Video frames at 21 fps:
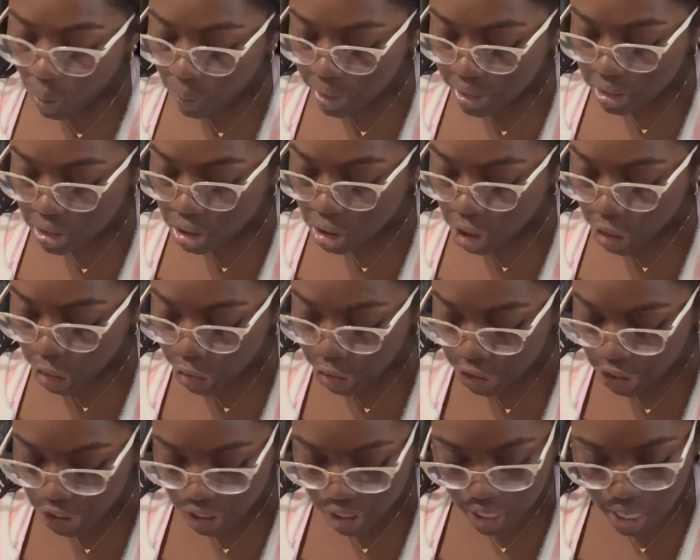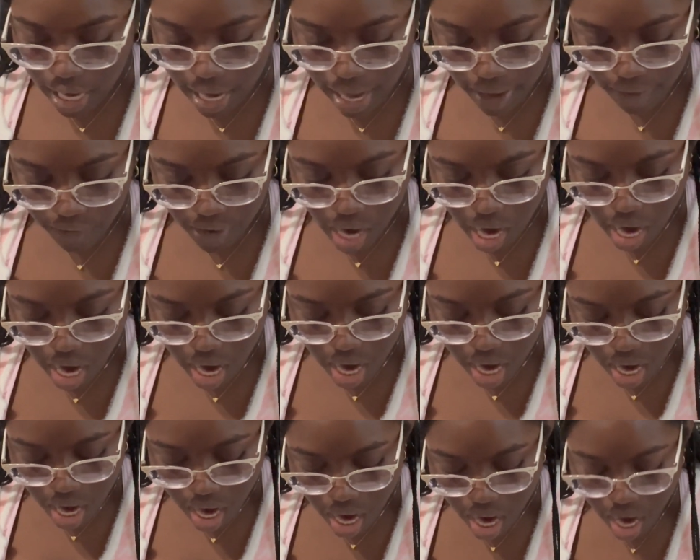it's the cushion cover.
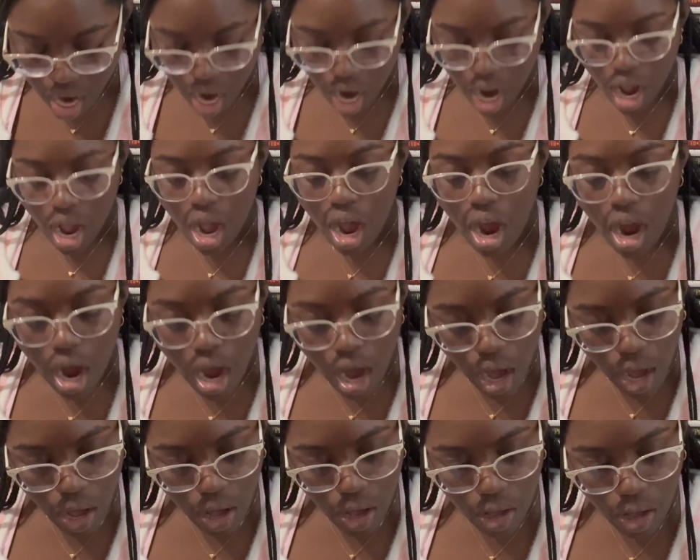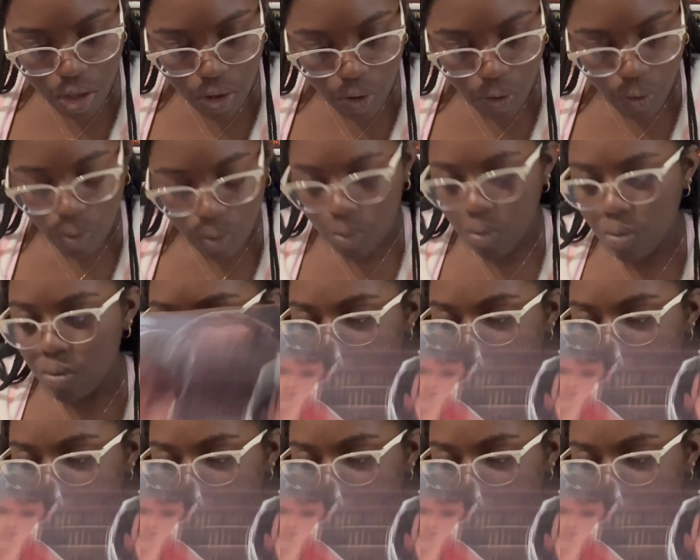Oh.